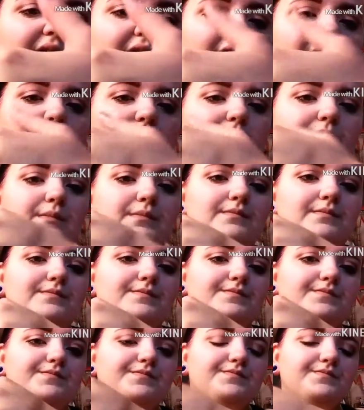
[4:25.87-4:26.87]
I
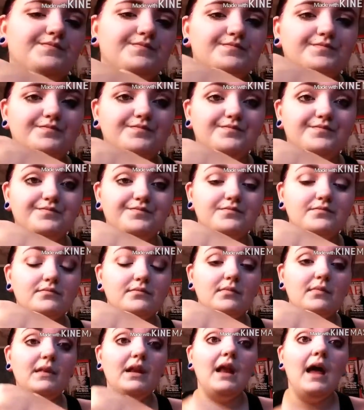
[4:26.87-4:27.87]

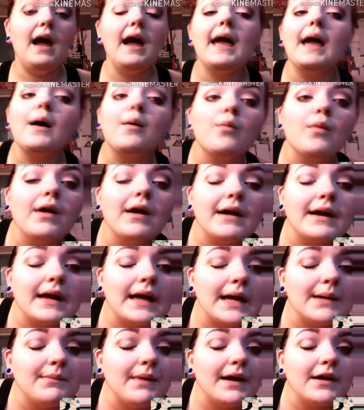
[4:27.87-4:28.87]
am wearing
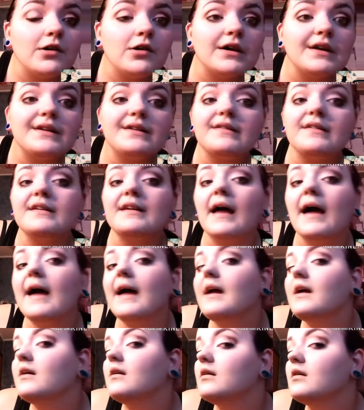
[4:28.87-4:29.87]
it in my crease
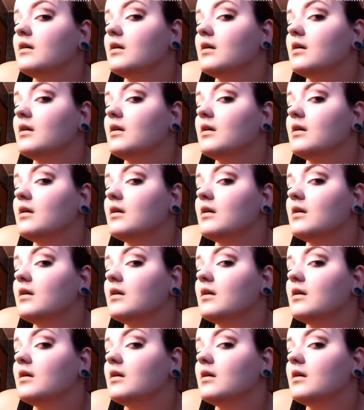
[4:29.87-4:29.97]
today.